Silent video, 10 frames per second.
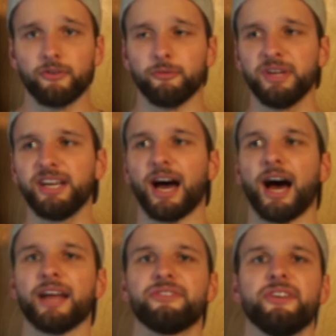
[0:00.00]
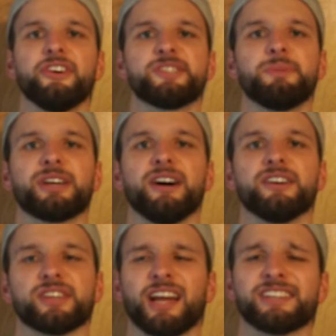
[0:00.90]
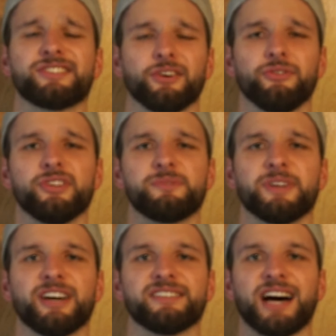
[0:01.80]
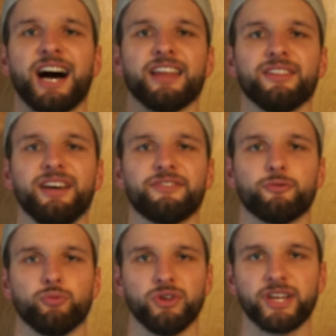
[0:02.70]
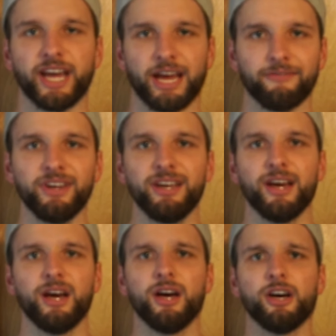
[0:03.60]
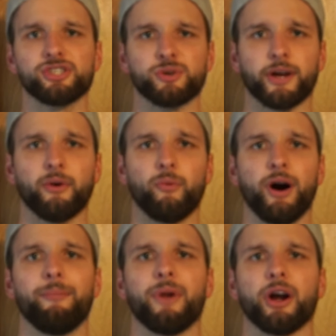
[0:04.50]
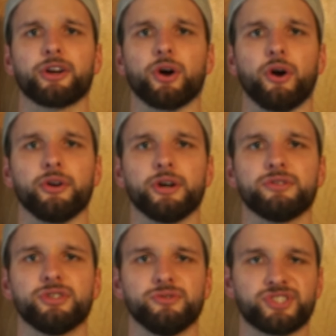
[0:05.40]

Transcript: For me, I did this because, and I still do this because I lift really heavy, so I don't want my cardio to